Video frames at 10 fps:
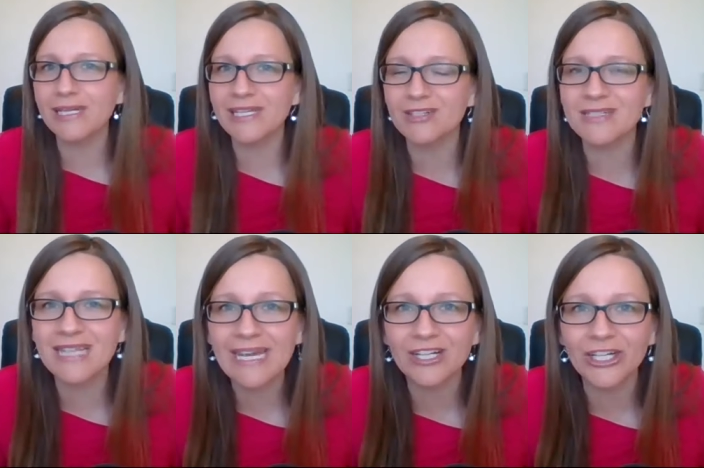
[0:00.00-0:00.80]
3 years
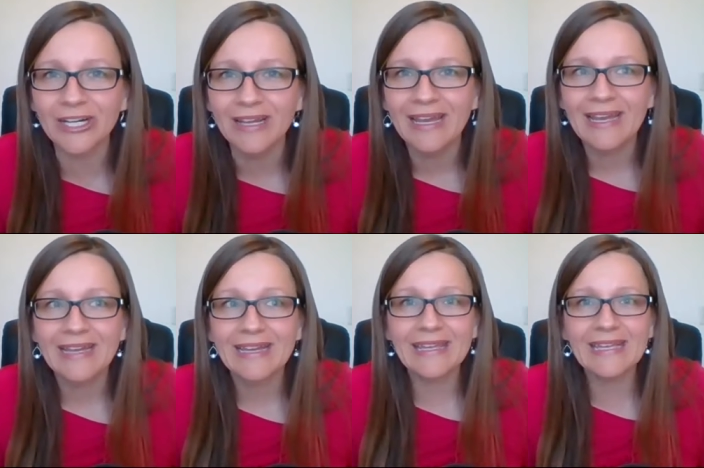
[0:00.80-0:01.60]
later,
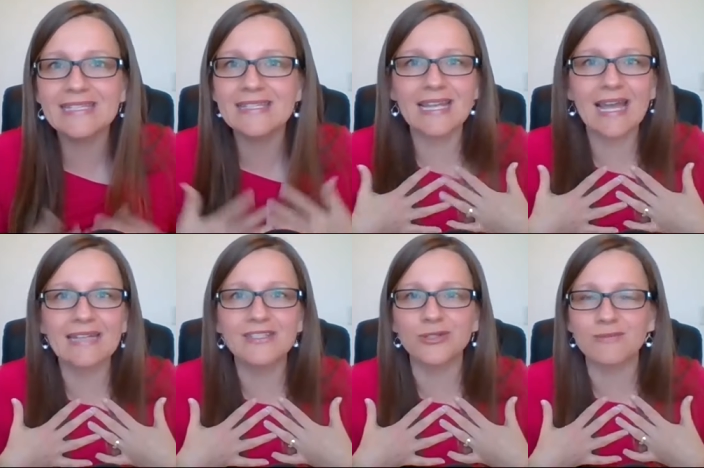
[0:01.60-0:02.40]
he
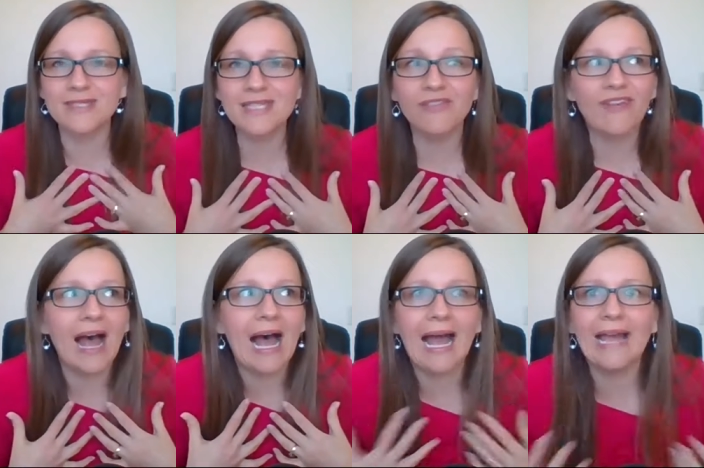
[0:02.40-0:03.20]
said to himself,
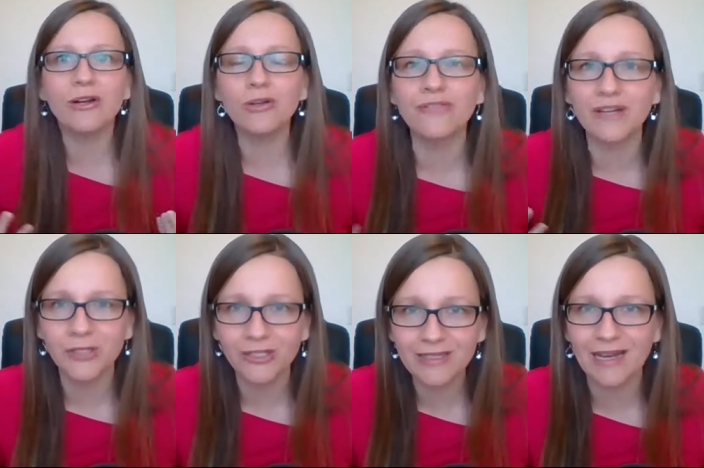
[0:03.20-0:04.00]
I don't know if
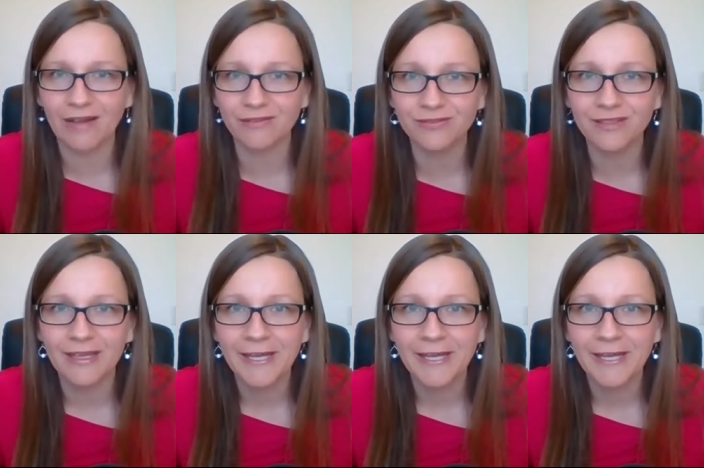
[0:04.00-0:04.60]
I'm good enough.